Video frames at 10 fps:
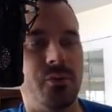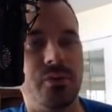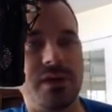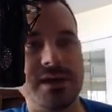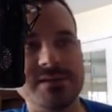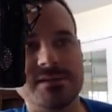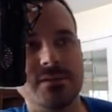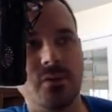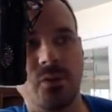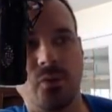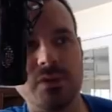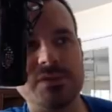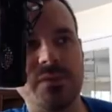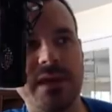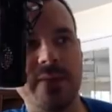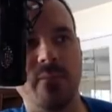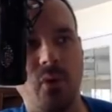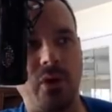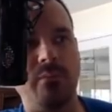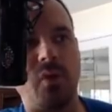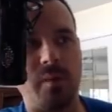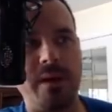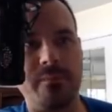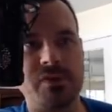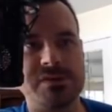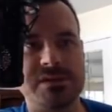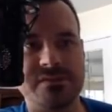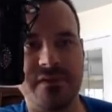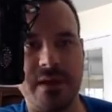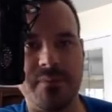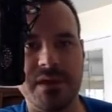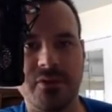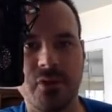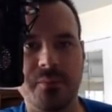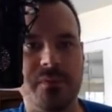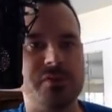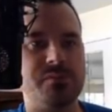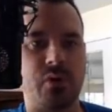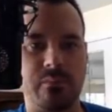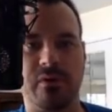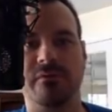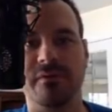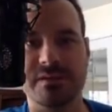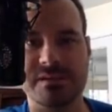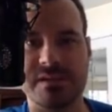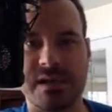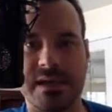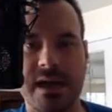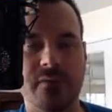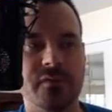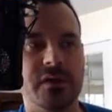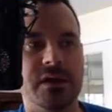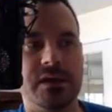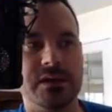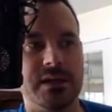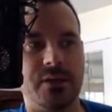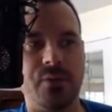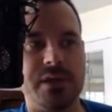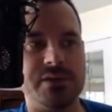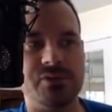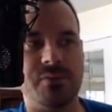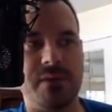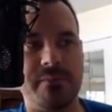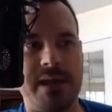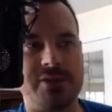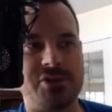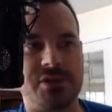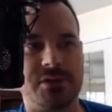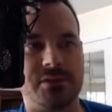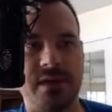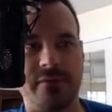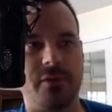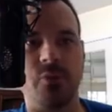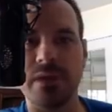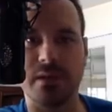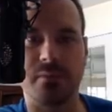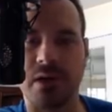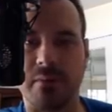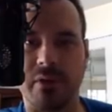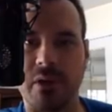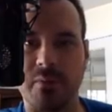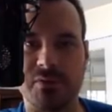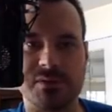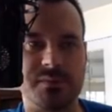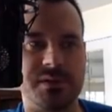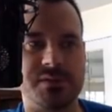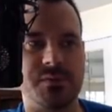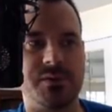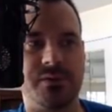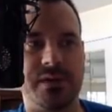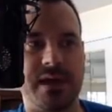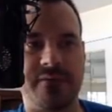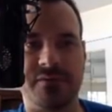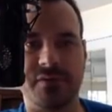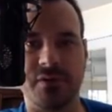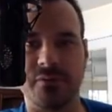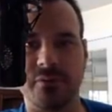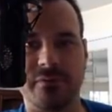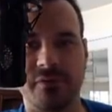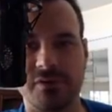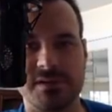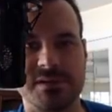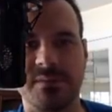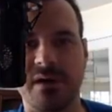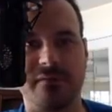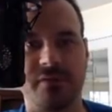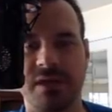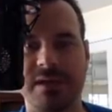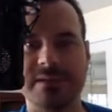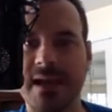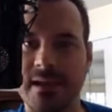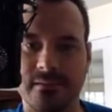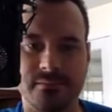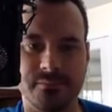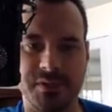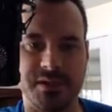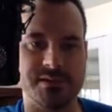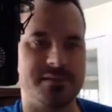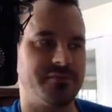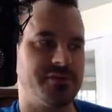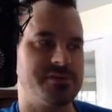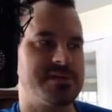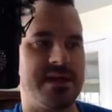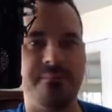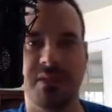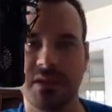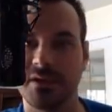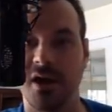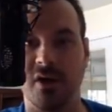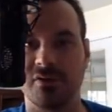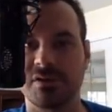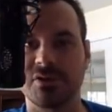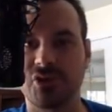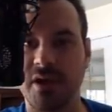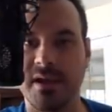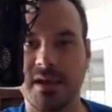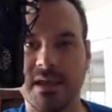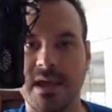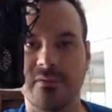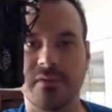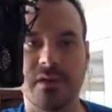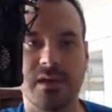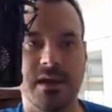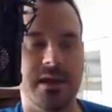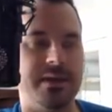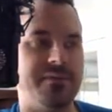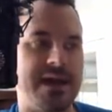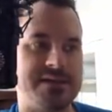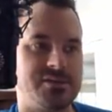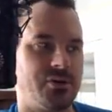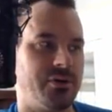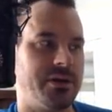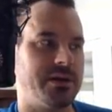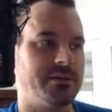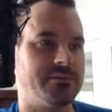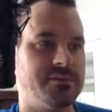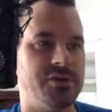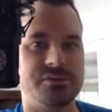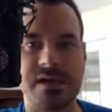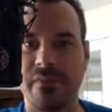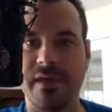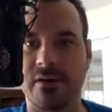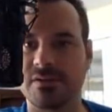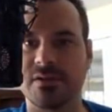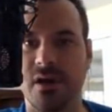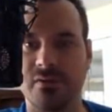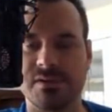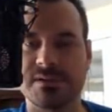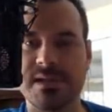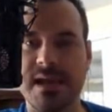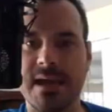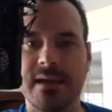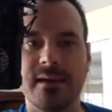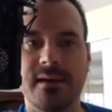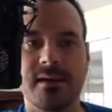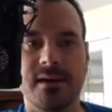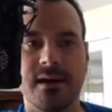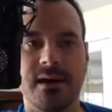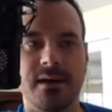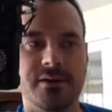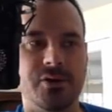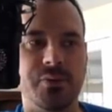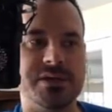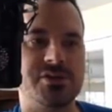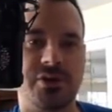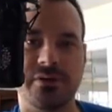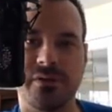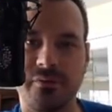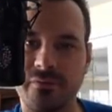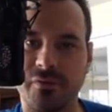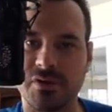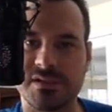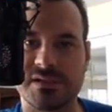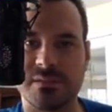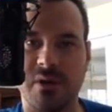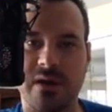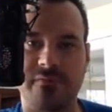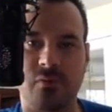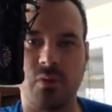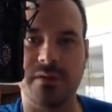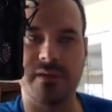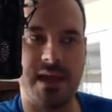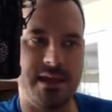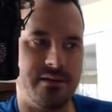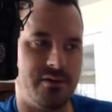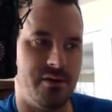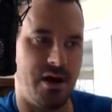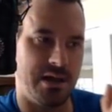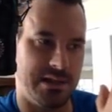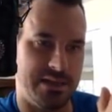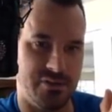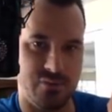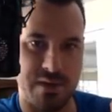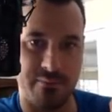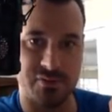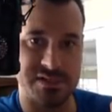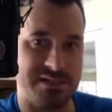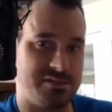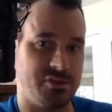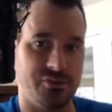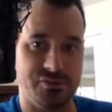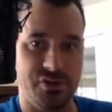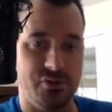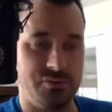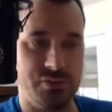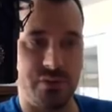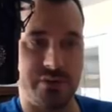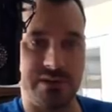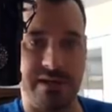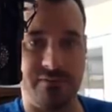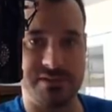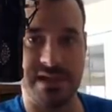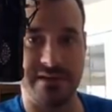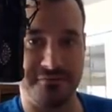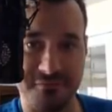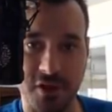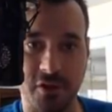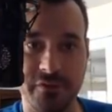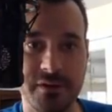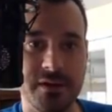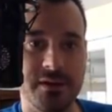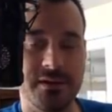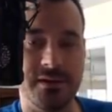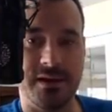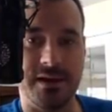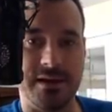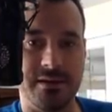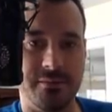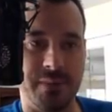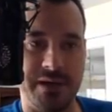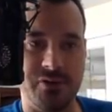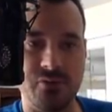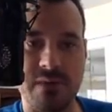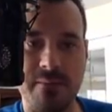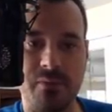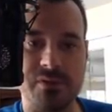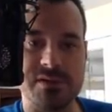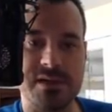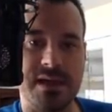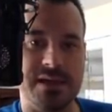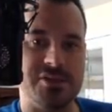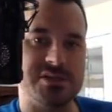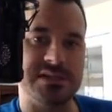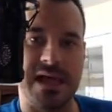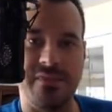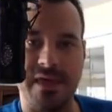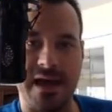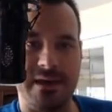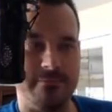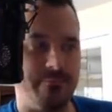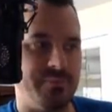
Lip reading: guys, once we get more and more members in this VIP group and there's more and more funds in the account, like, we could do bump matching every week probably almost, because we'd only have to turn referral system off for like a day. Because if there's, say, $1 million in a trading account and that's earning, $10,000 a day, we could turn the referral system off for one day, not let new members in, so there's no 200 levels getting filled by new members, and just let that